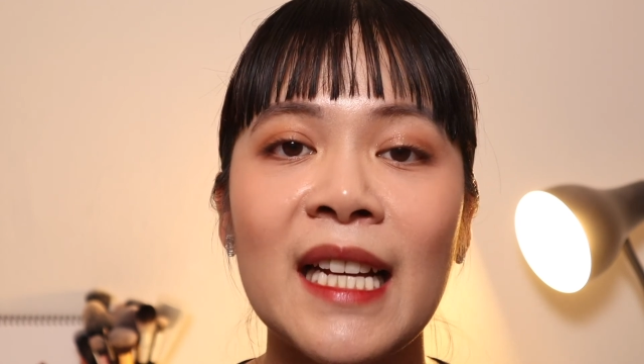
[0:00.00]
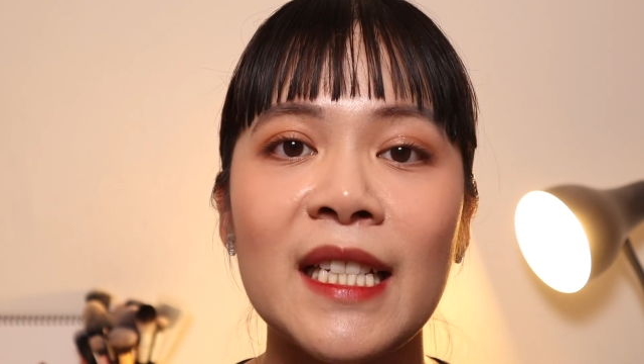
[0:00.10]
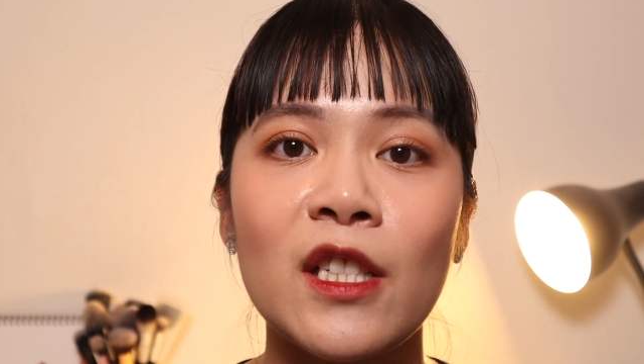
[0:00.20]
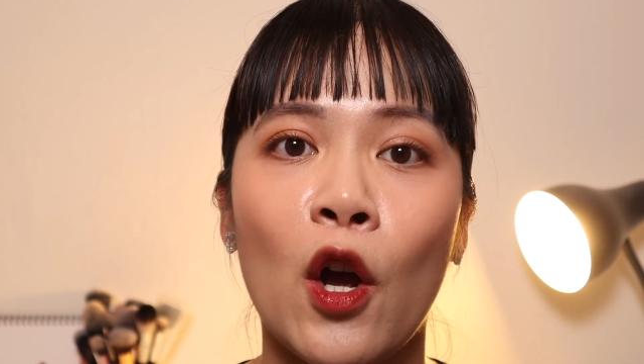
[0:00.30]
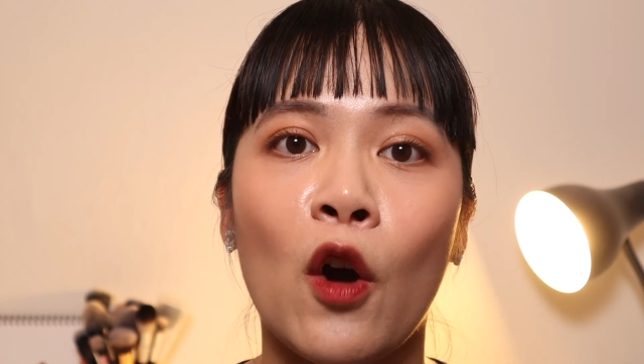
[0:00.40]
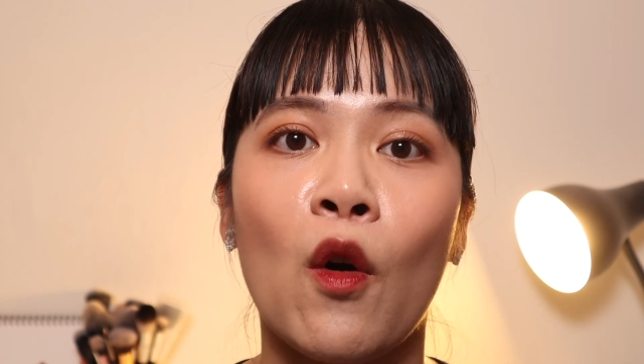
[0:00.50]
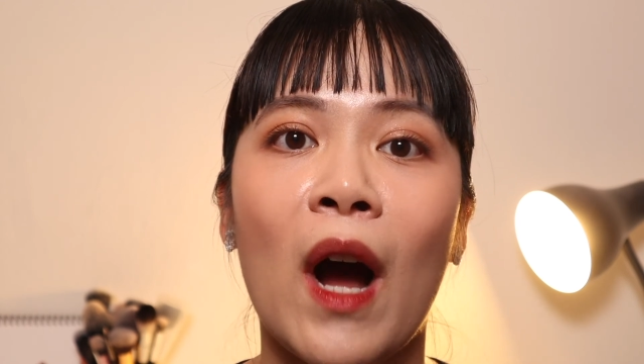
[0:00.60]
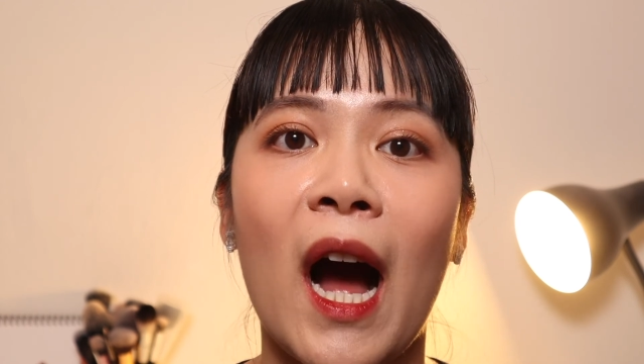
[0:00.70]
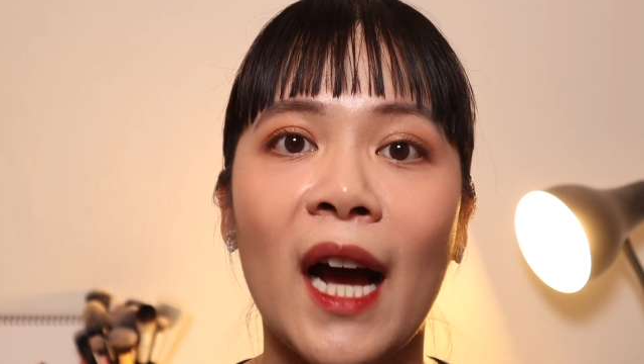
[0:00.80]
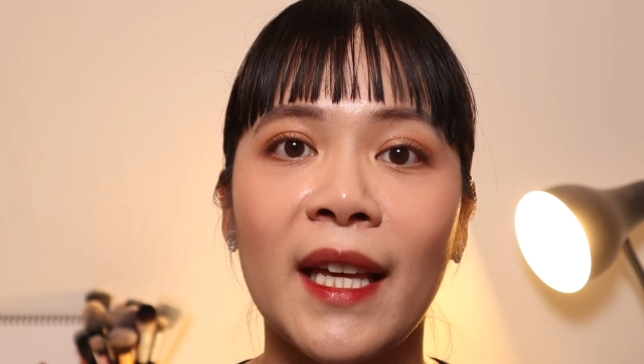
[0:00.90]
So
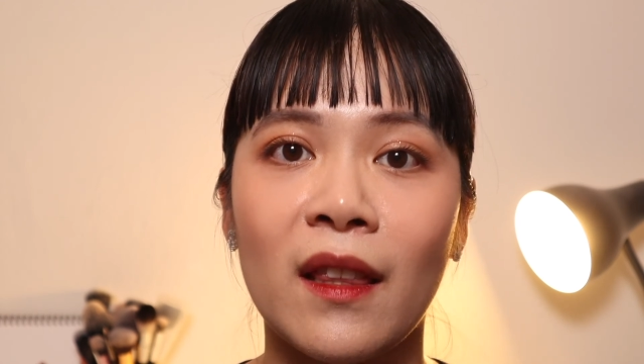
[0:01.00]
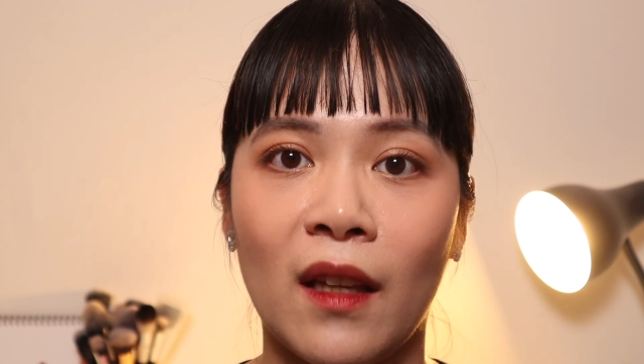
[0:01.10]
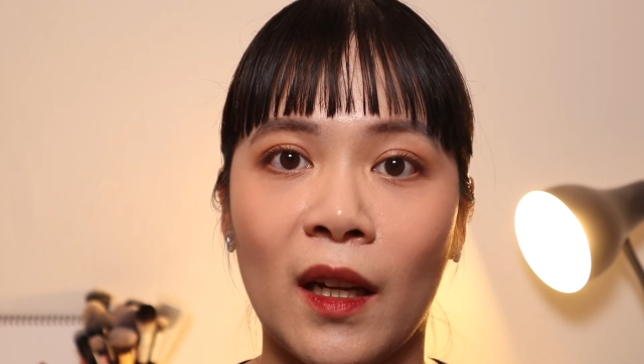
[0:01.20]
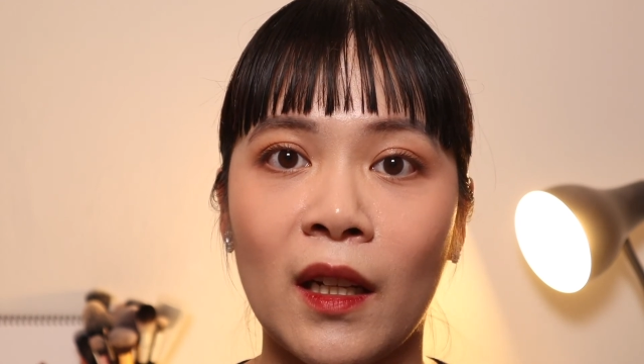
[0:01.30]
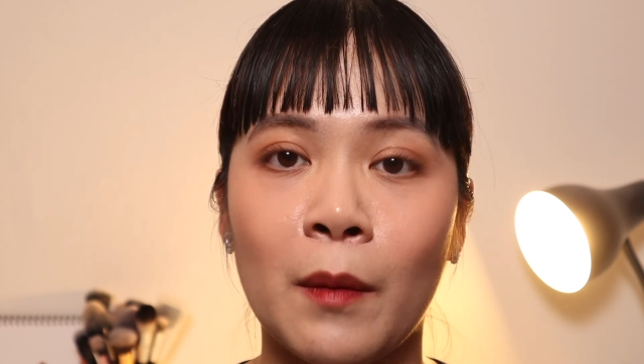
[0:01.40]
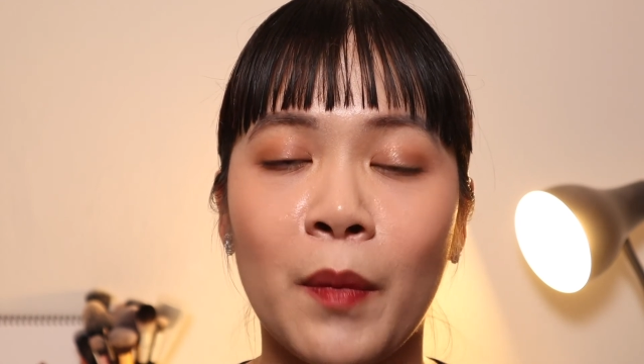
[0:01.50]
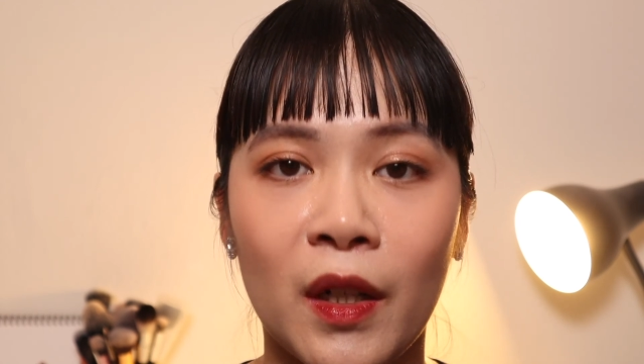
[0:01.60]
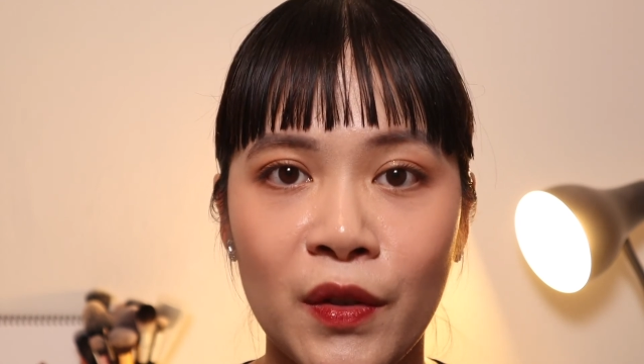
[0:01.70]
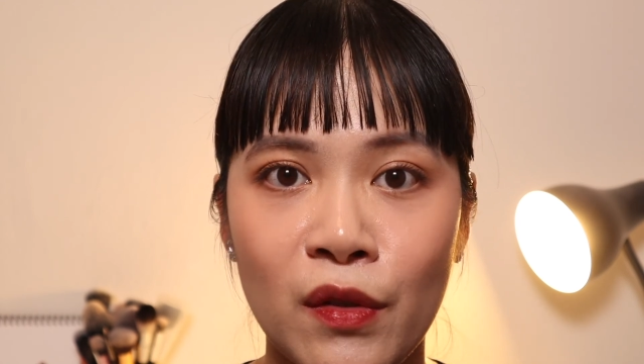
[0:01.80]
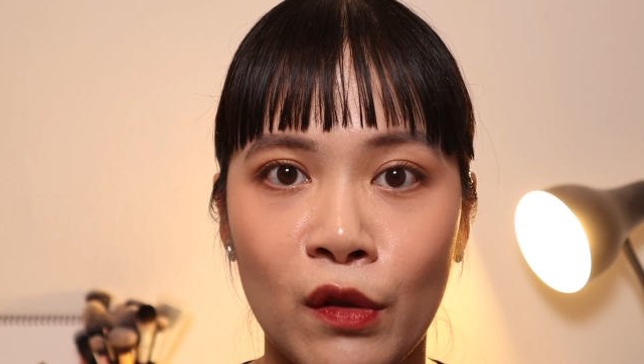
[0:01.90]
I think
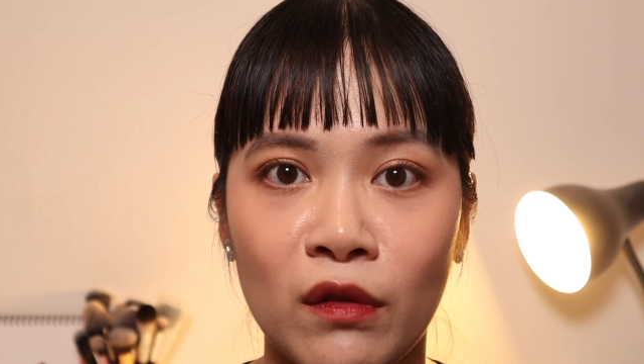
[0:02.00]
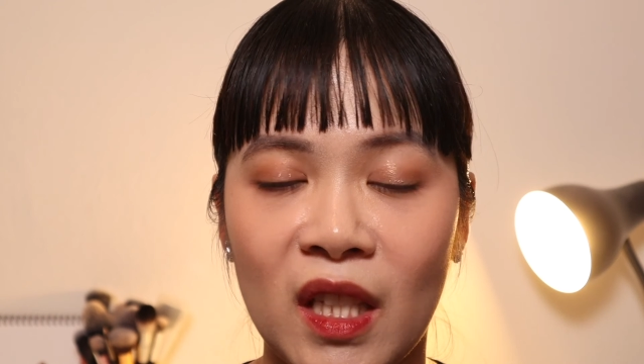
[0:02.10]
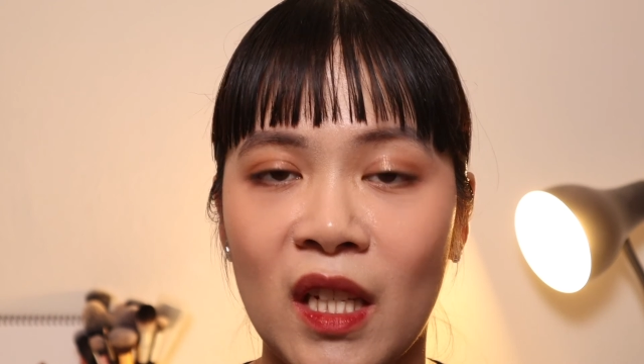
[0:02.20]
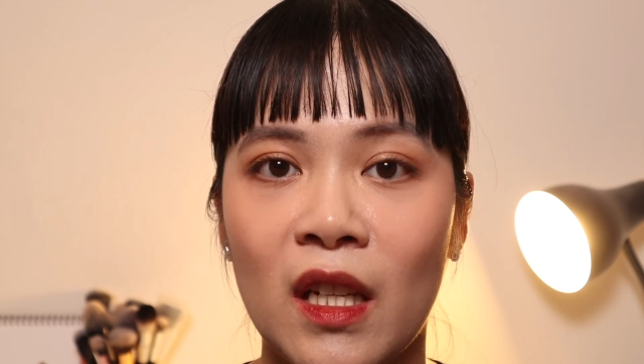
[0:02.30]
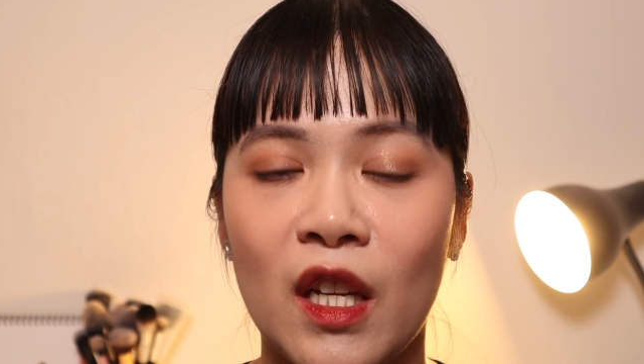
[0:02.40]
personally,